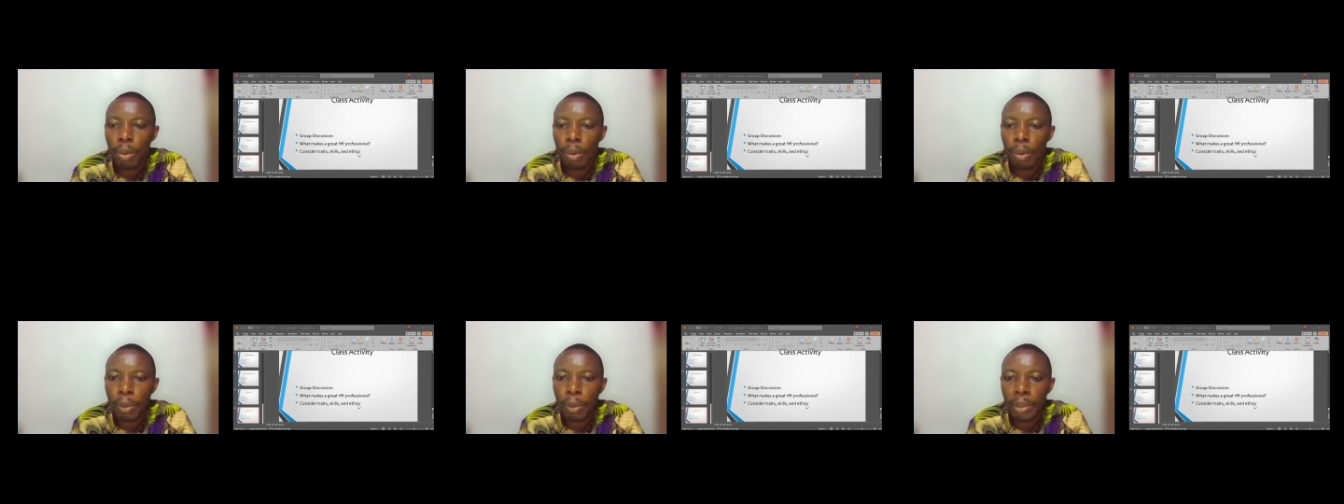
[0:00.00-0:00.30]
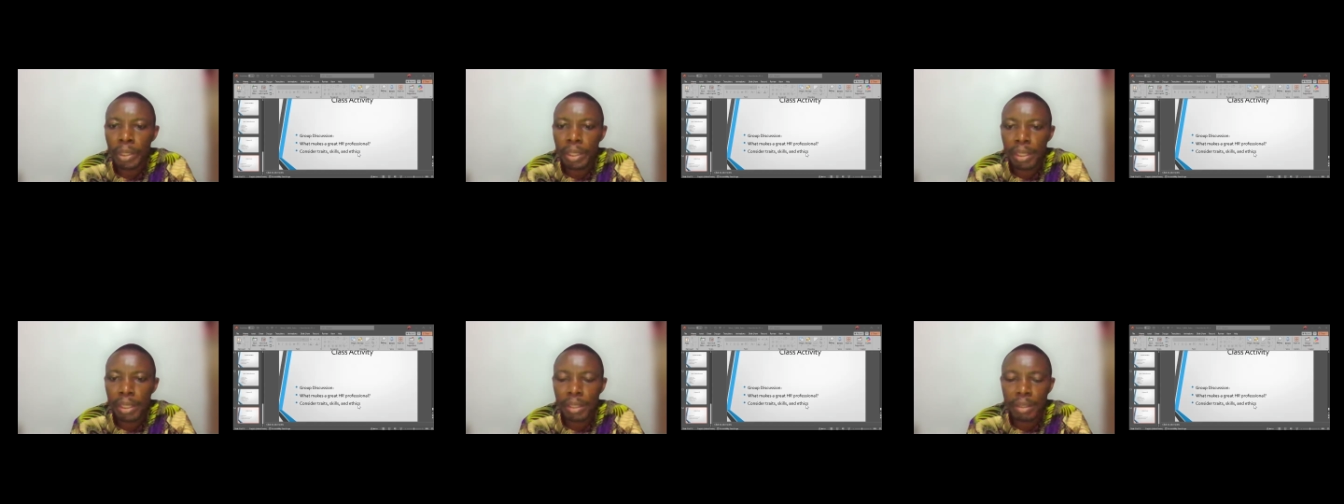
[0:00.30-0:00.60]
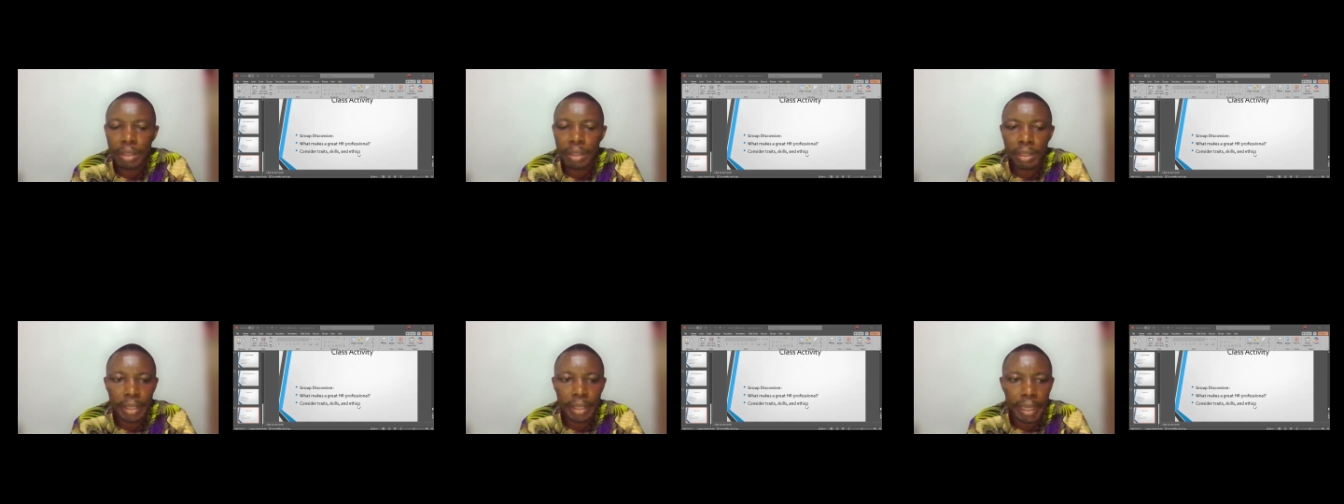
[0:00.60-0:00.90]

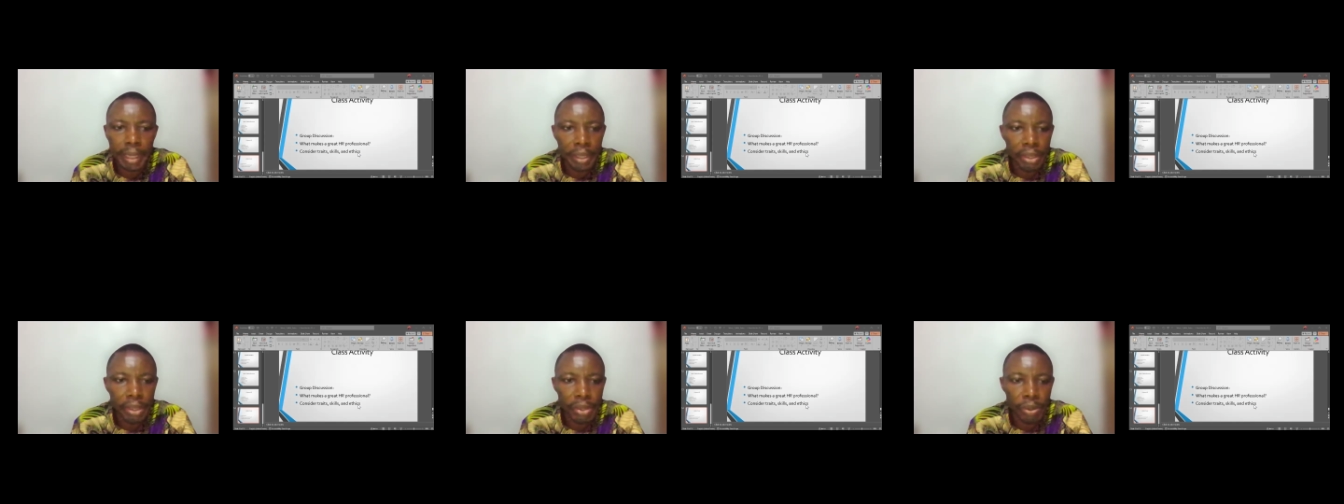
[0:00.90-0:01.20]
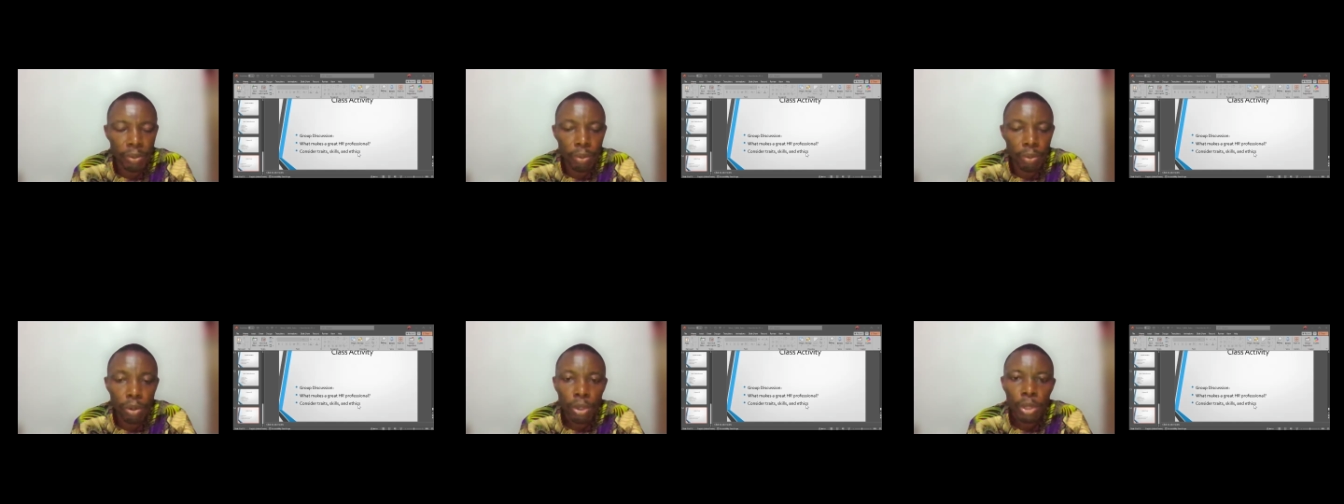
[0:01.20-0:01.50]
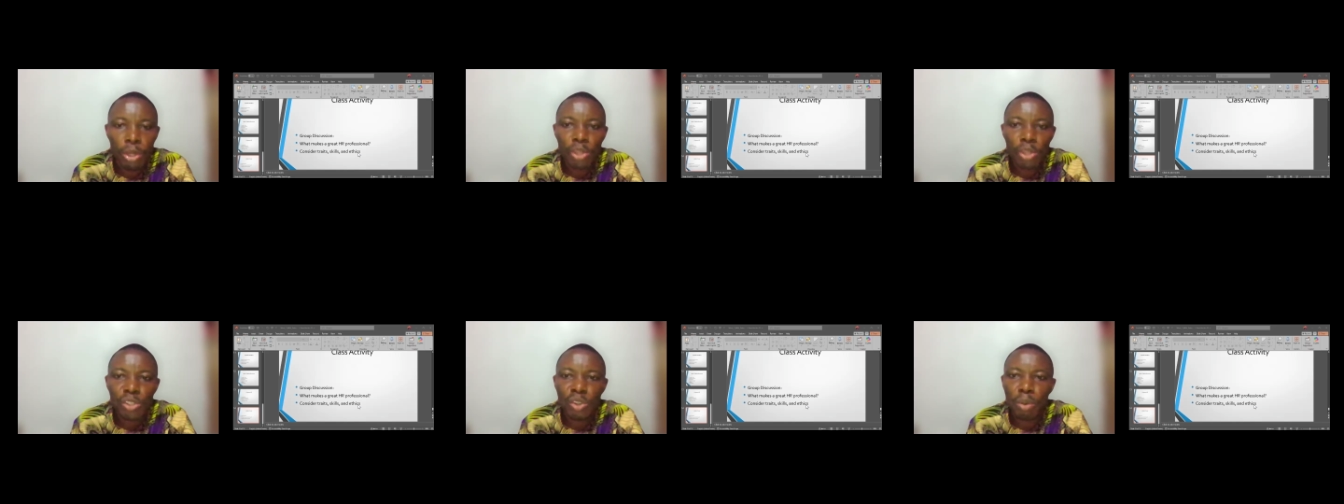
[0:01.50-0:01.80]
Okay, thank you.
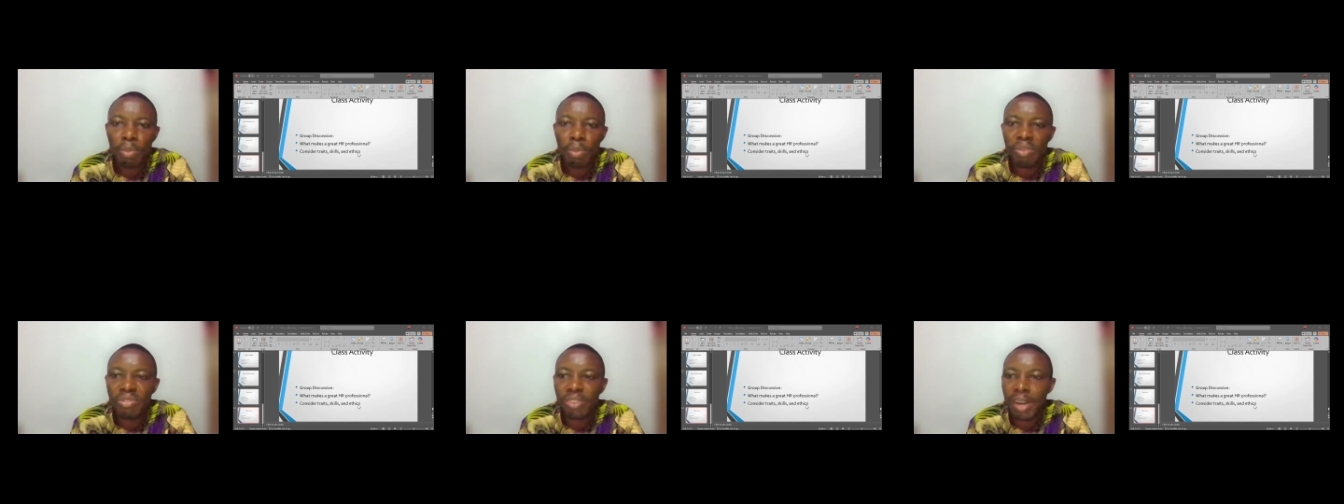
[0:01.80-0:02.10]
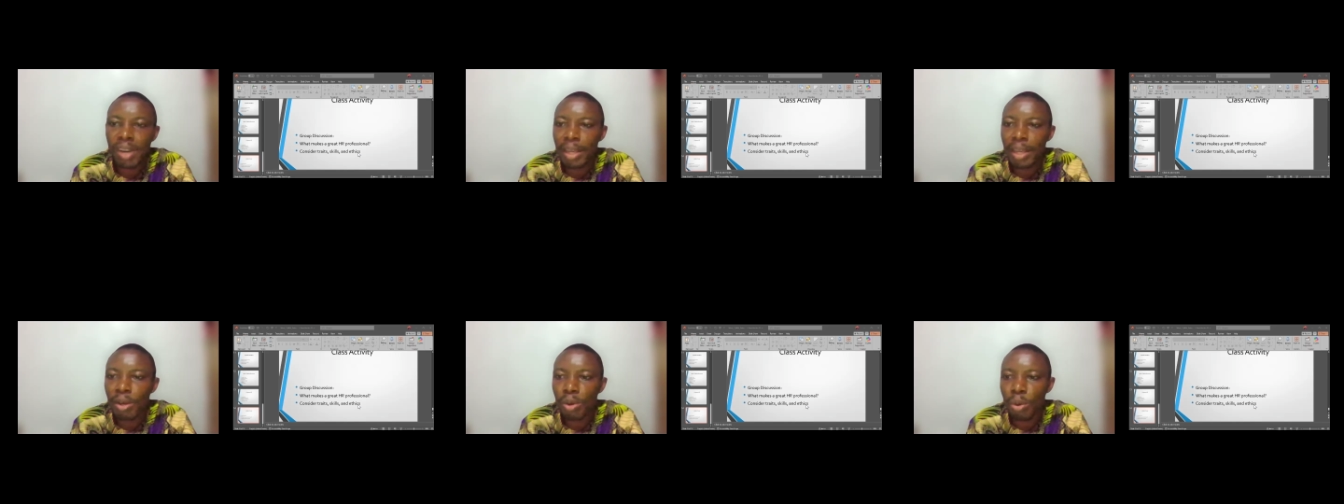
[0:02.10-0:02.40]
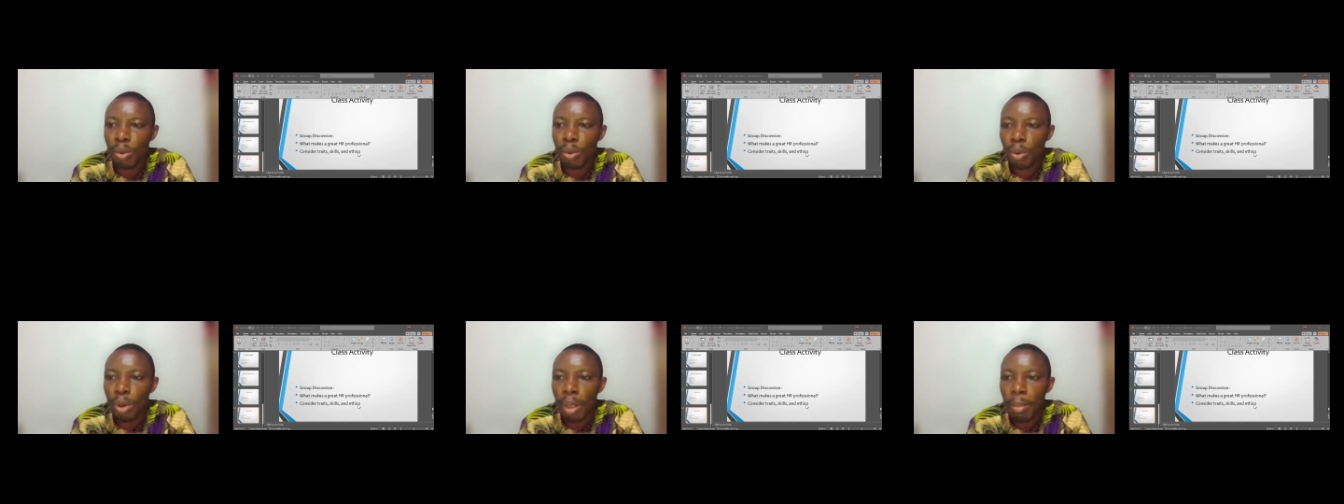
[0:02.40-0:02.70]
So before I
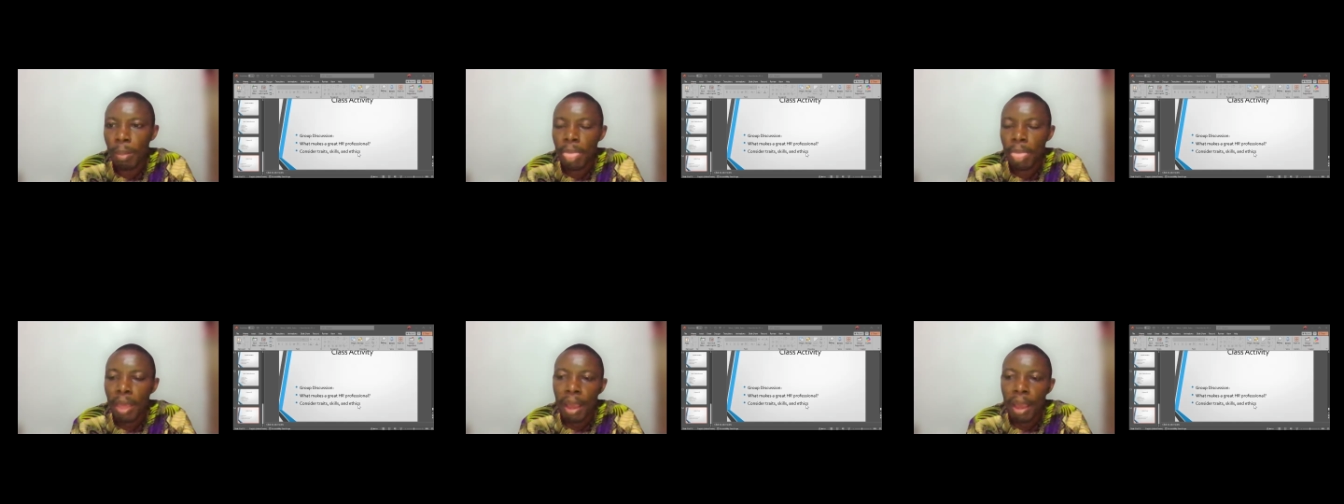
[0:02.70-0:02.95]
go,